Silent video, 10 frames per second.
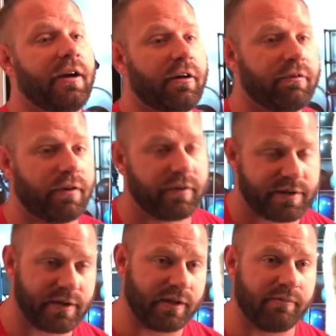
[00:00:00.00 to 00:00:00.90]

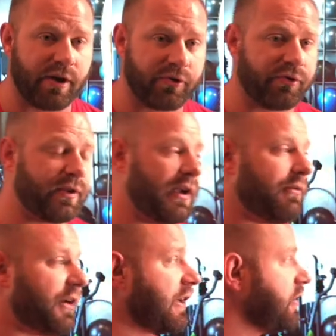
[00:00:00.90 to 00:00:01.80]
focus on the muscles that I
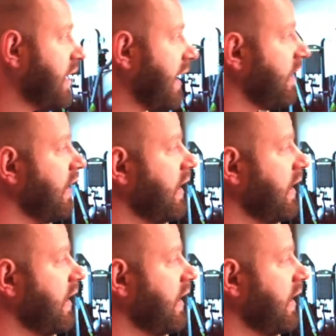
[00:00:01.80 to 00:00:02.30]
want to contract.